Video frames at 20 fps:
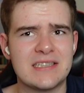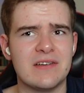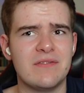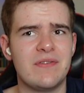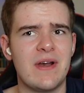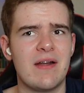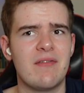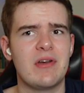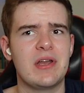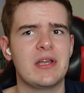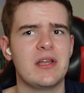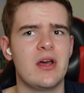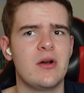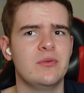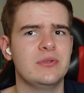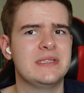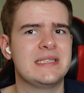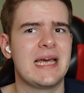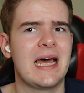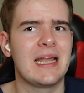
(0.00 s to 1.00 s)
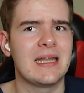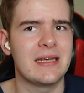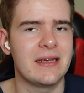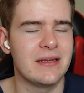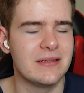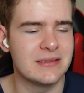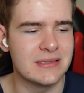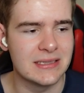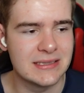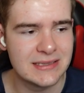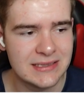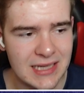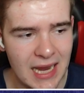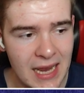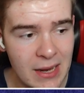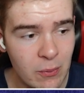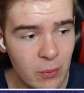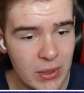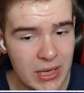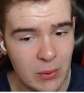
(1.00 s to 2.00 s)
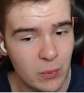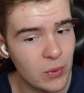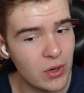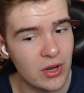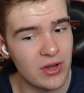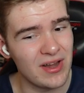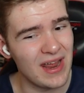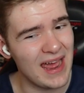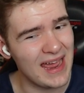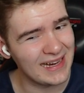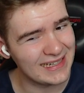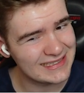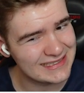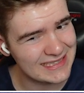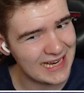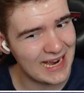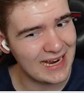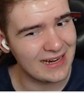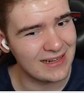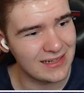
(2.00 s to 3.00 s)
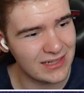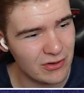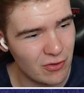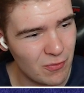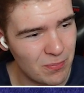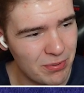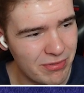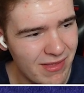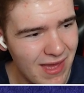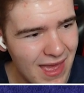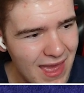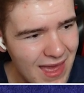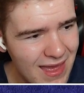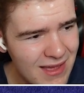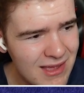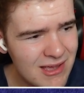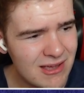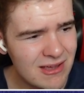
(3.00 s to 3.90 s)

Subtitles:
a very low tally, and to say we weren't exactly up there,